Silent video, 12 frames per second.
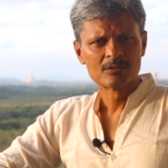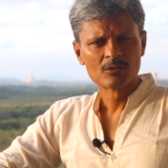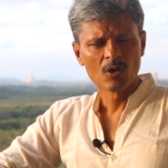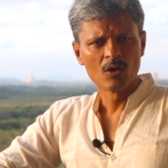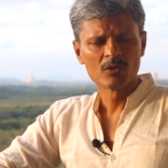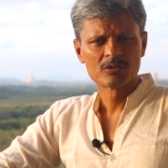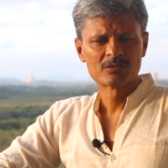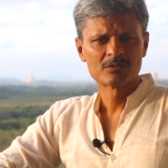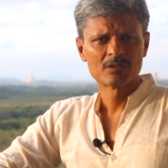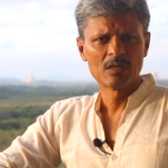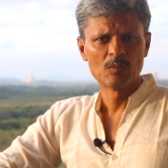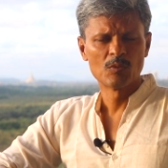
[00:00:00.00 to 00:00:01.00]

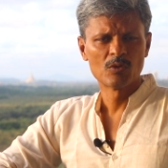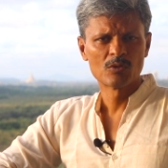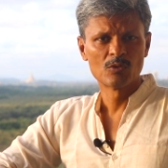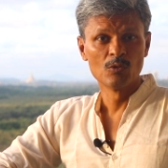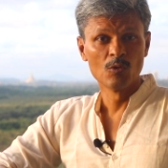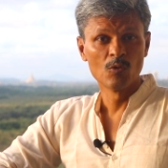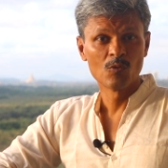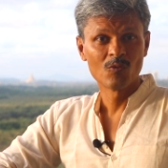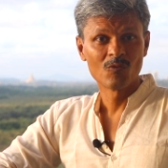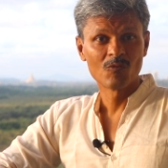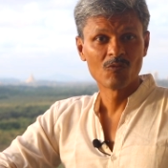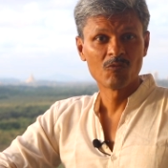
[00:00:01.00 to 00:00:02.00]
talks about know
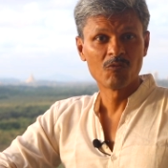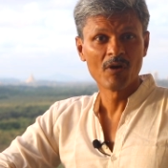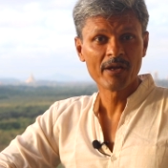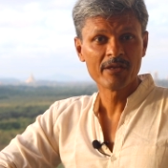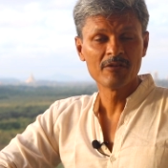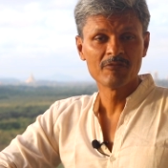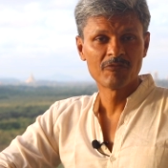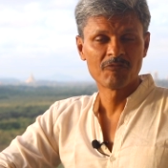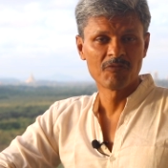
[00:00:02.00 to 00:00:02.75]
why